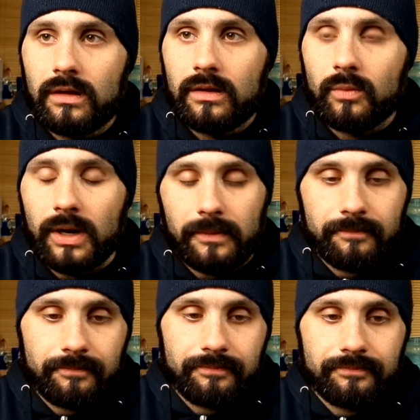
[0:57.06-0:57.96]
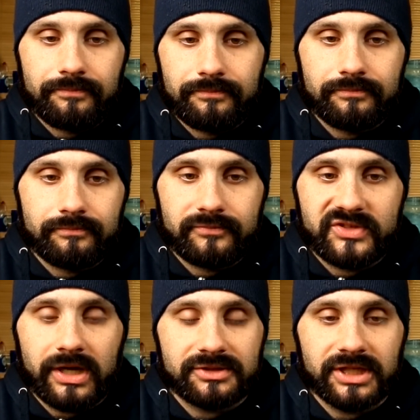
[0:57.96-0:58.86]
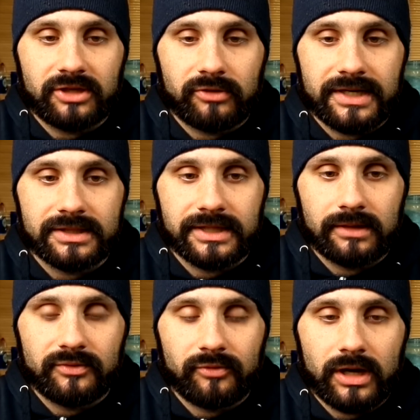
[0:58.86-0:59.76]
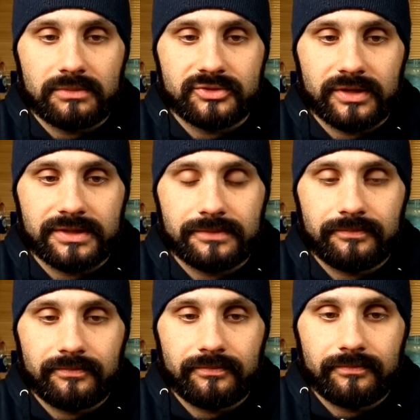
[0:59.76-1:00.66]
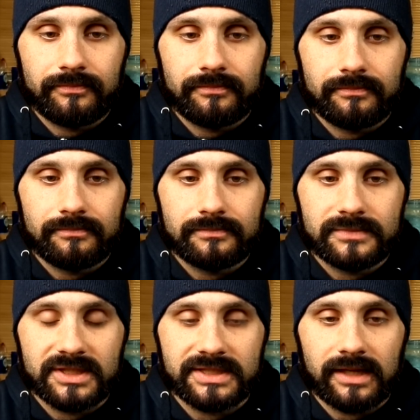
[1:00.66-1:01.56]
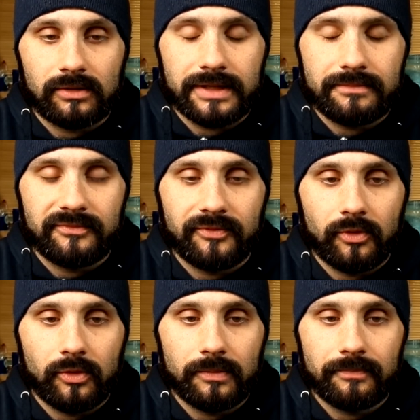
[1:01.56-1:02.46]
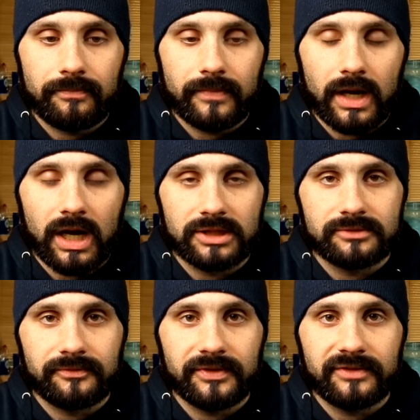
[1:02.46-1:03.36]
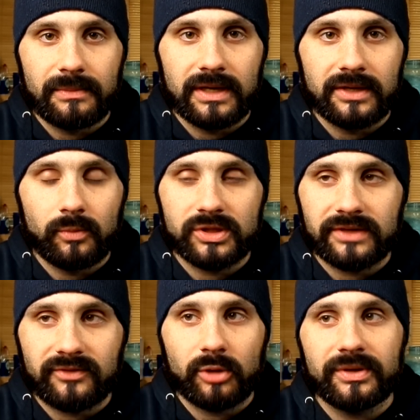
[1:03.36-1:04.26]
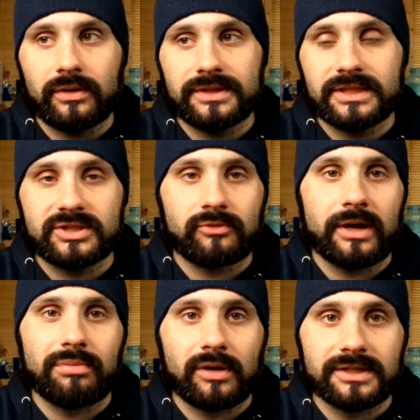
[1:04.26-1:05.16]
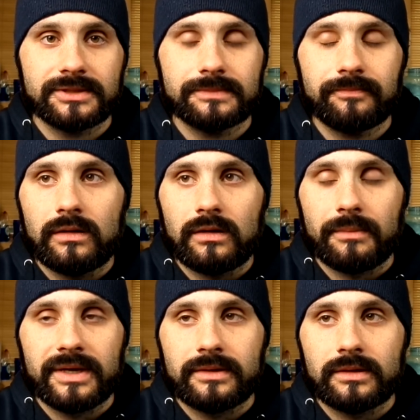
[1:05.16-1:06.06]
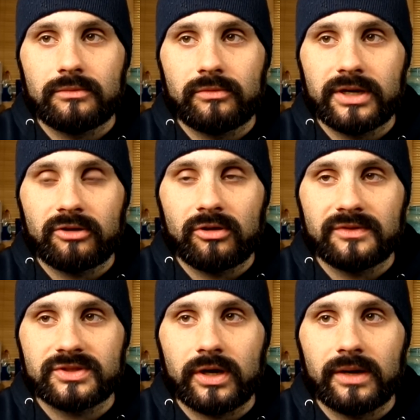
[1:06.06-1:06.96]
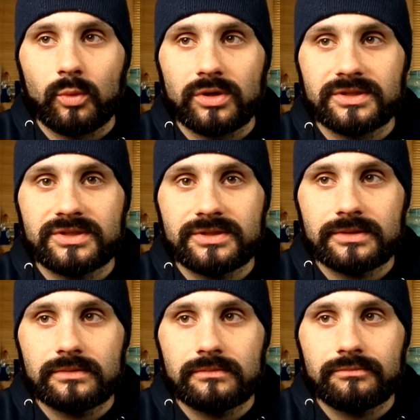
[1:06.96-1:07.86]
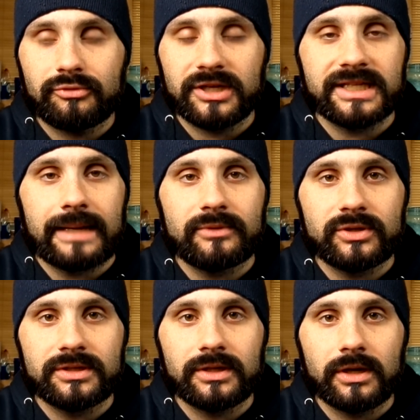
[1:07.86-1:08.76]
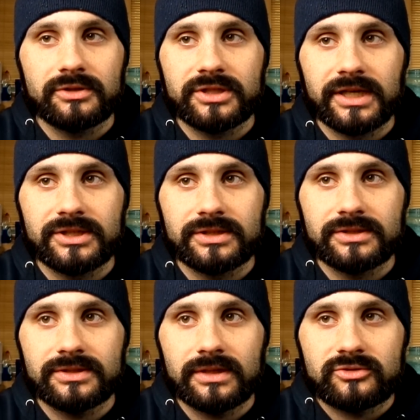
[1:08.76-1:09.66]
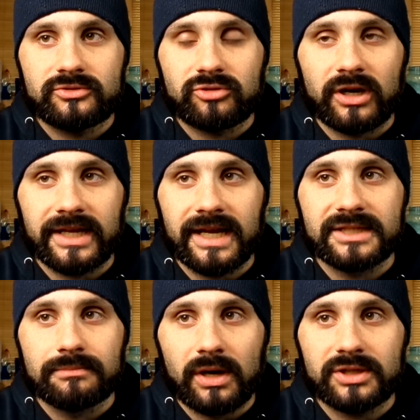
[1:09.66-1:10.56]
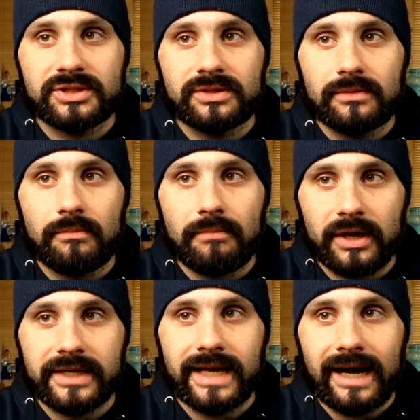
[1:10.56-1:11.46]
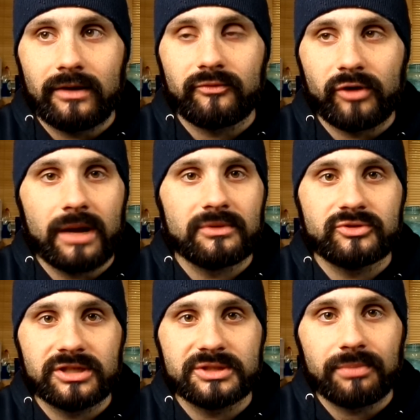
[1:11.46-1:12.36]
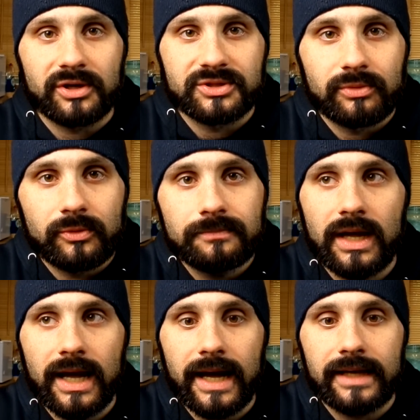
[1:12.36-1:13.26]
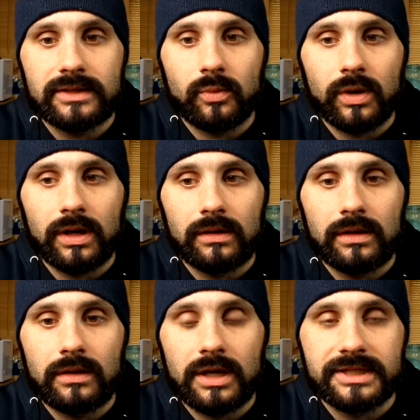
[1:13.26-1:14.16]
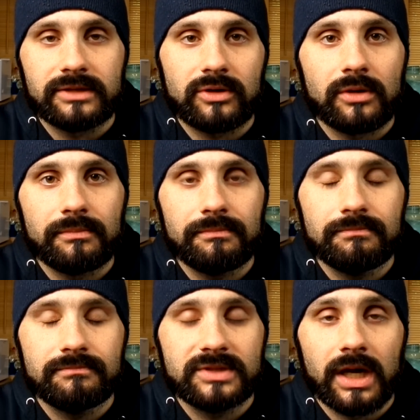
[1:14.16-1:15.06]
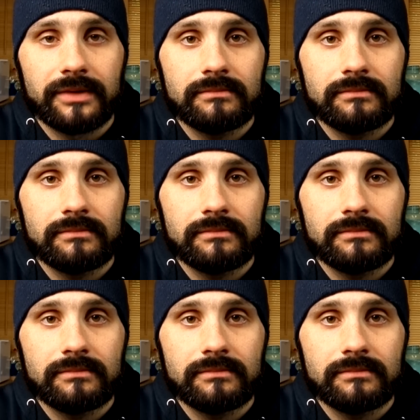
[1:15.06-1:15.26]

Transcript: well, Chelsea agreed a deal with Real Madrid to sell him for 150 million, which I've be honest is the right price. I mean, Marina Granovskaya was pretty damn good in negotiations, trying to get as much money out of Real Madrid as possible, and well, a deal got done.